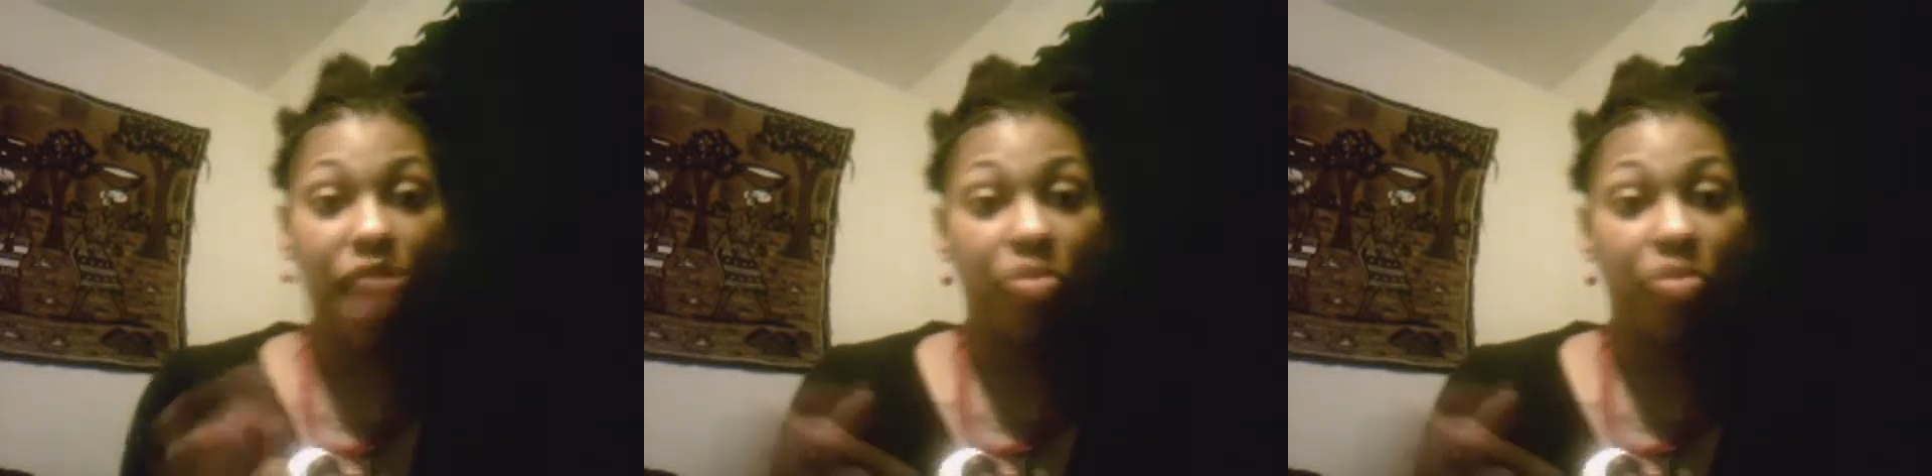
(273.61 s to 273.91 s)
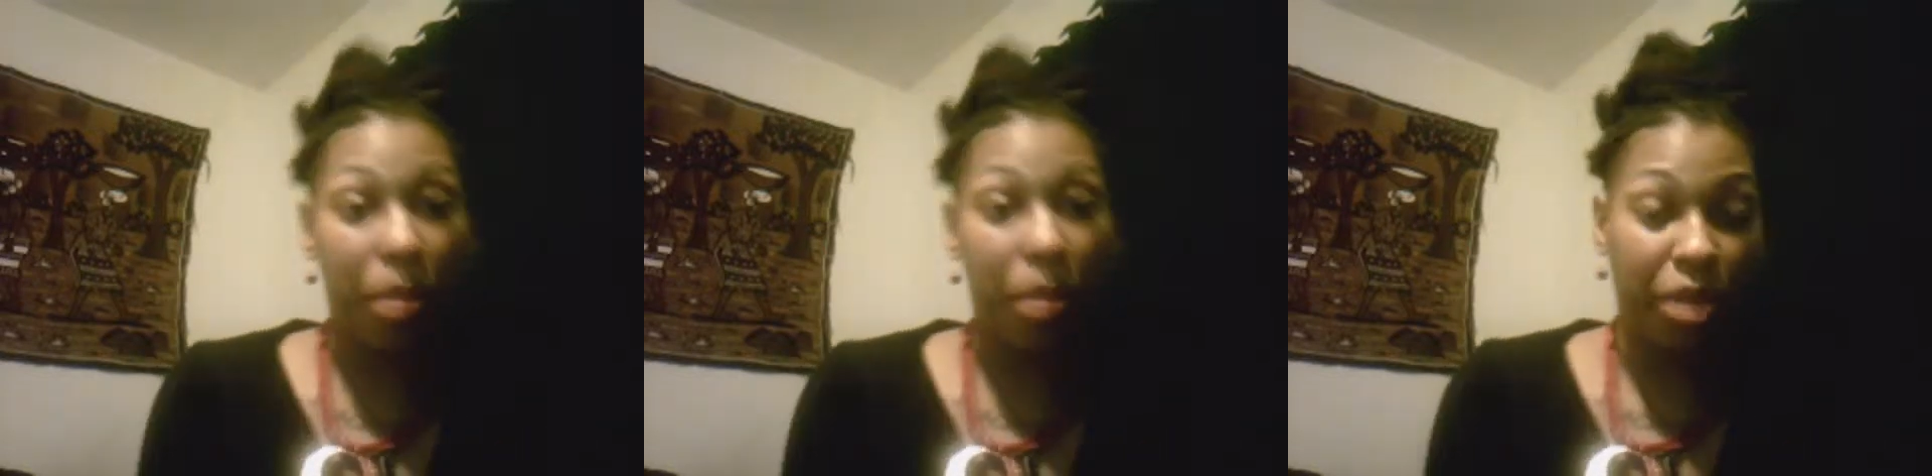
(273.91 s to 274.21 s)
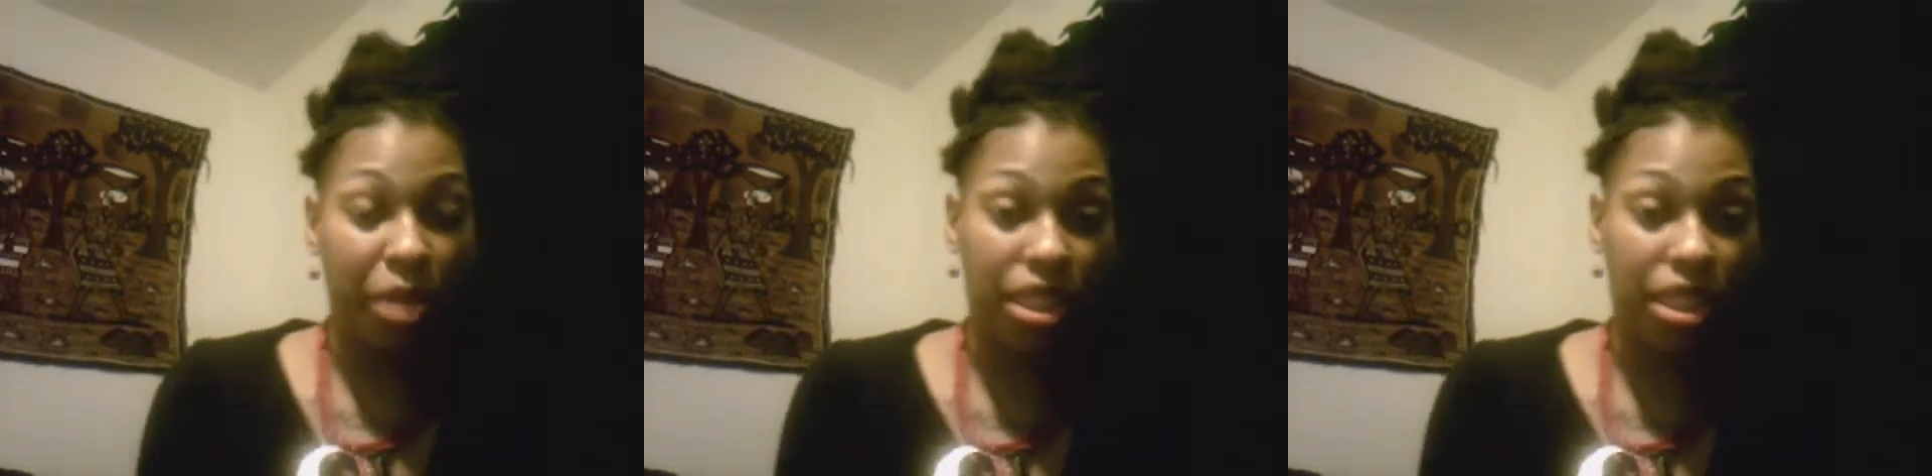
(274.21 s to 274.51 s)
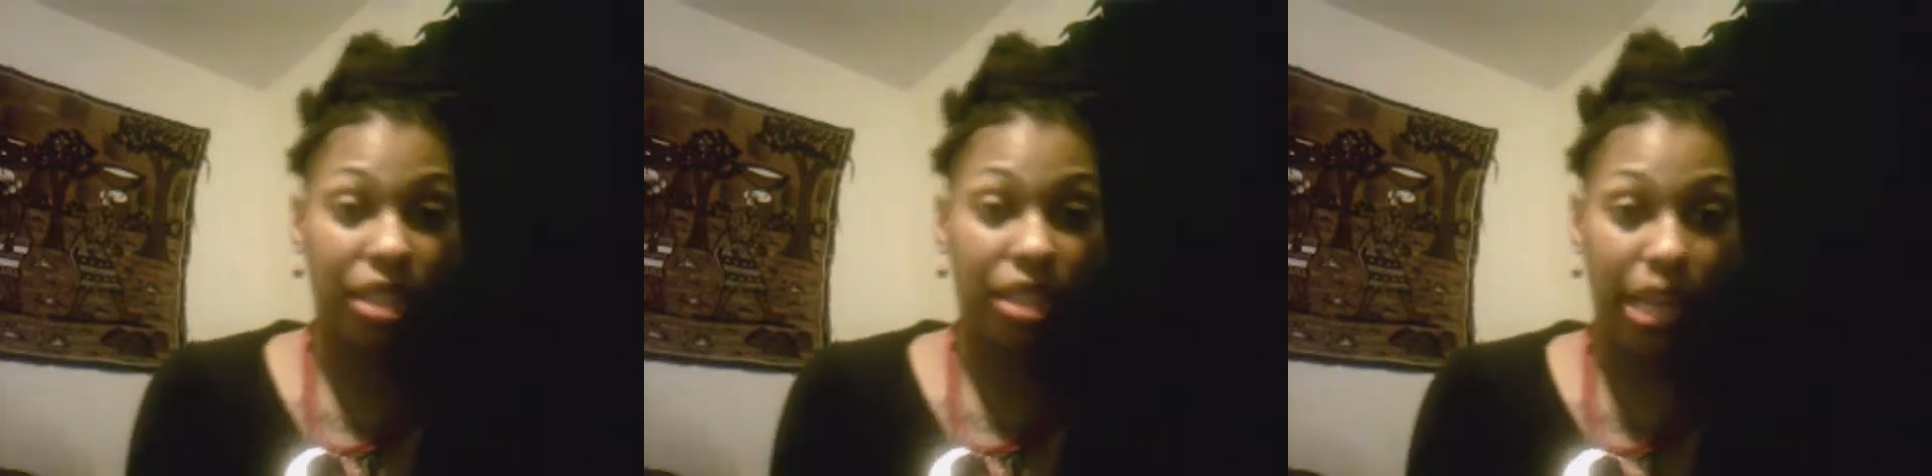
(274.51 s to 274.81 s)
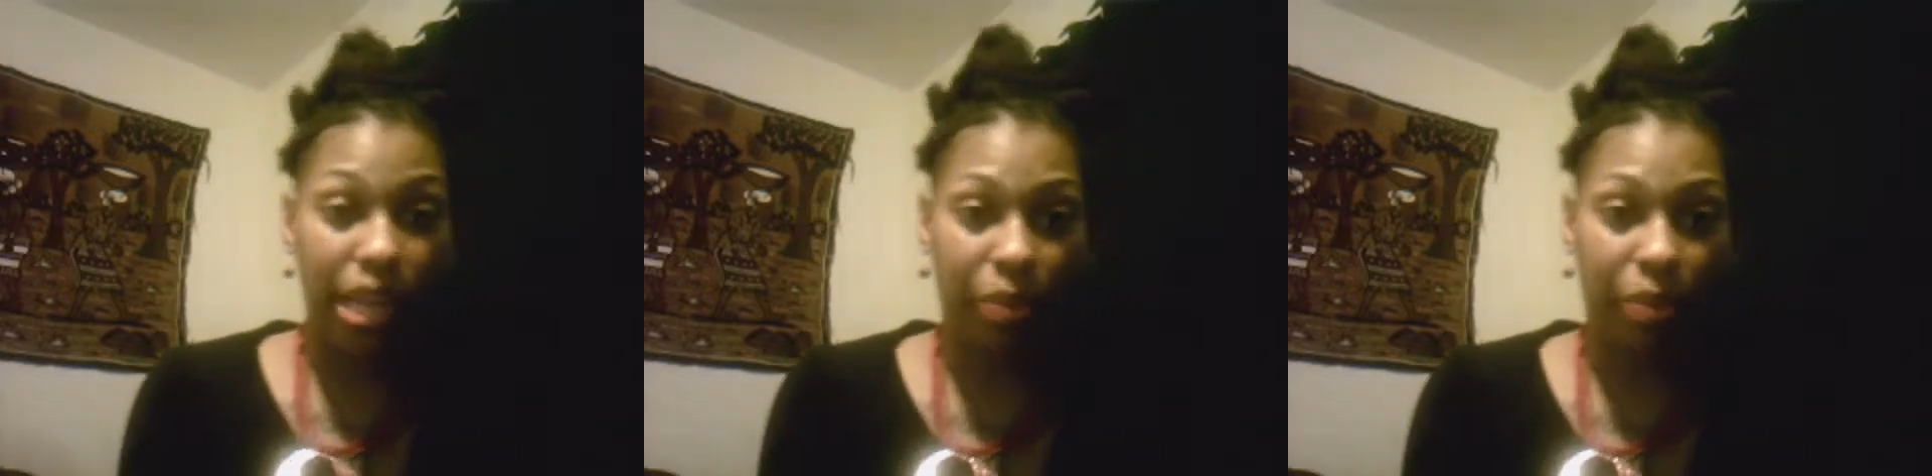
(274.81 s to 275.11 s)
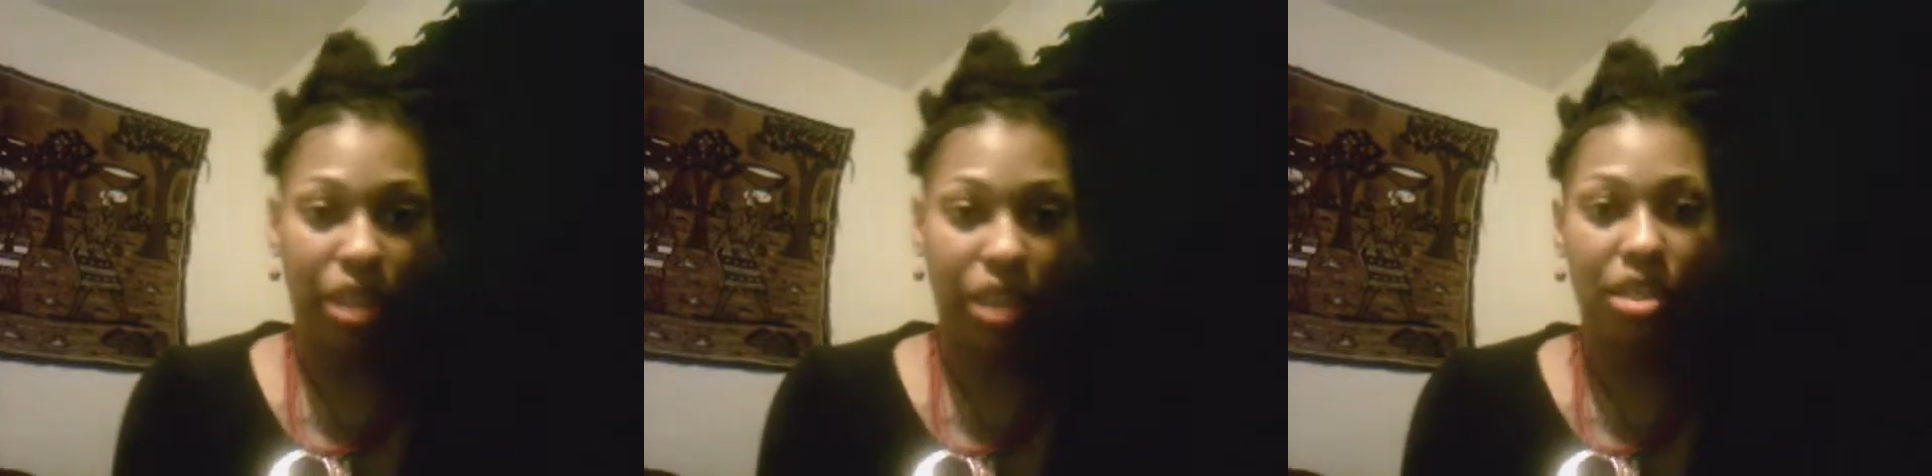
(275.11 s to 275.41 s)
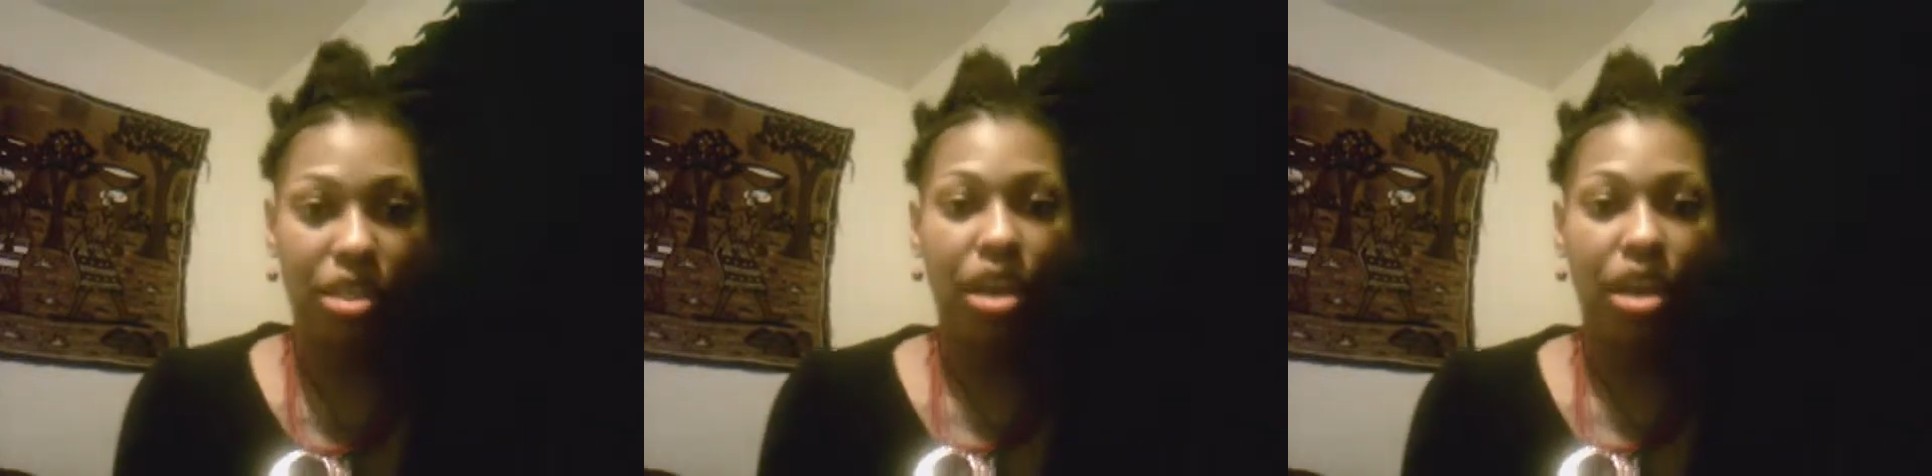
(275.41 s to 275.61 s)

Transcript: from that pregnancy, the last pregnancy.